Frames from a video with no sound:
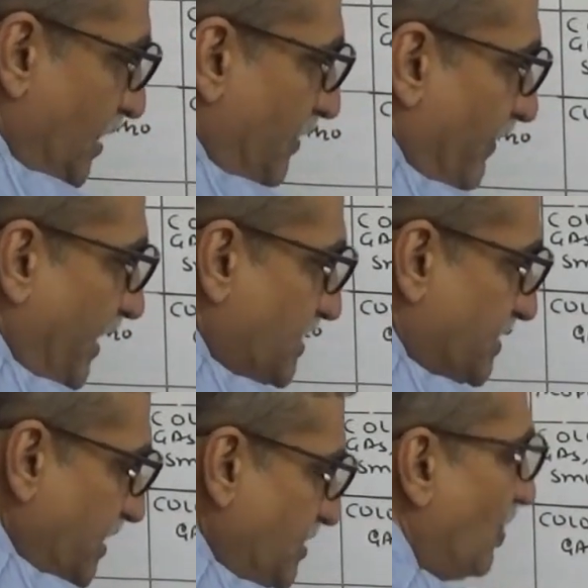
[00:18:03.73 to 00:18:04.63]
whereas
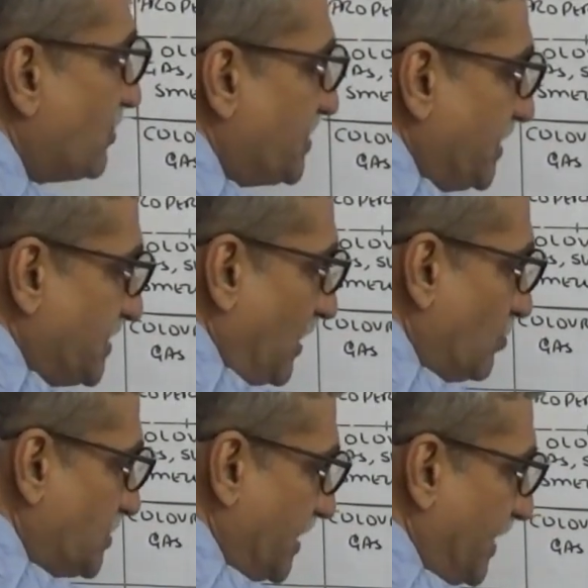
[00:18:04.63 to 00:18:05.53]
this oxygen is
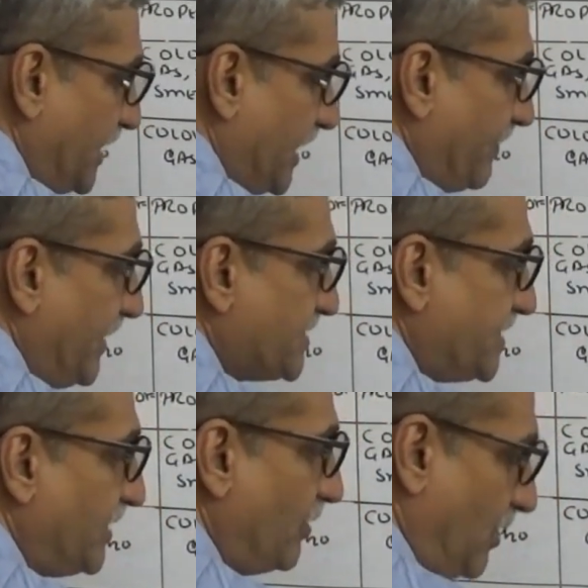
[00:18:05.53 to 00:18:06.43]
outside, and that makes
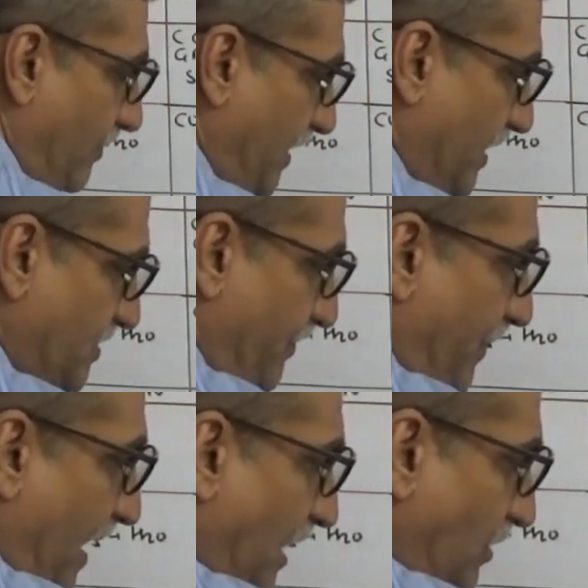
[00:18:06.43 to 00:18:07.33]
it non-planar. So
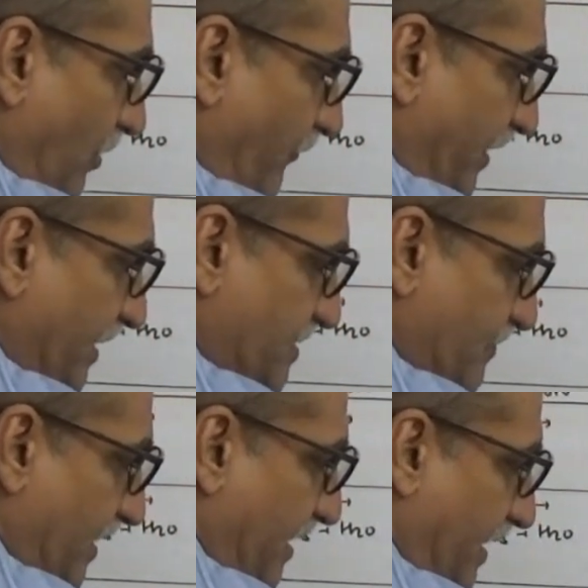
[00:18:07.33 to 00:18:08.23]
part of it is
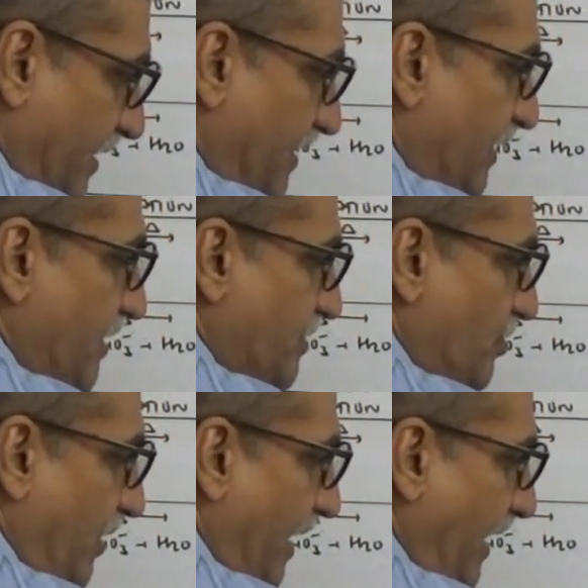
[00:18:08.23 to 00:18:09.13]
planar.
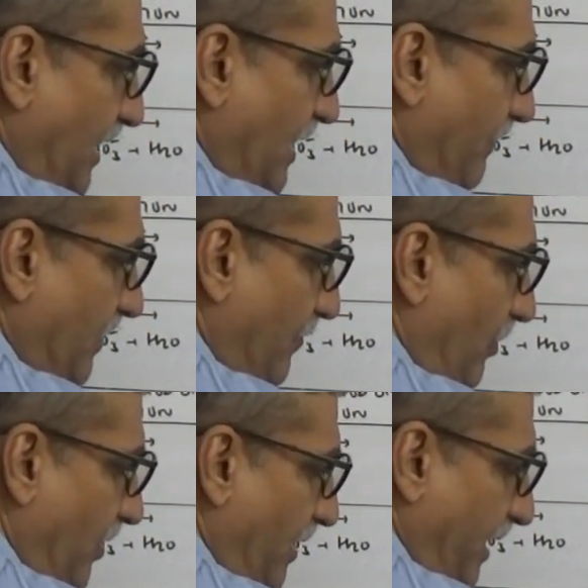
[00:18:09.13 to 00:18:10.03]
So N double
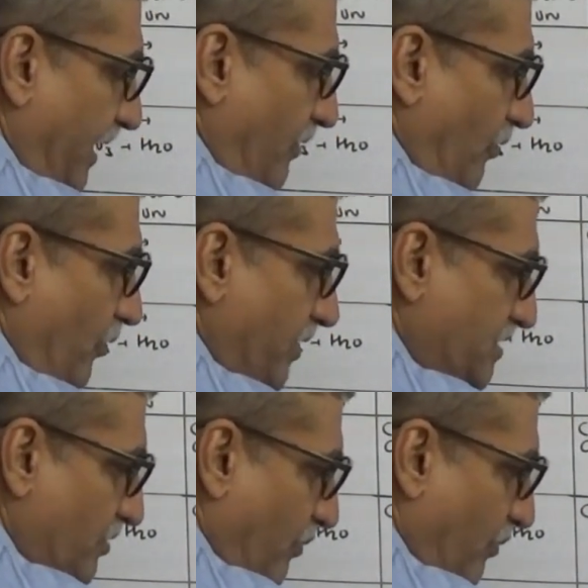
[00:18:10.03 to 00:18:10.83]
bond NO is in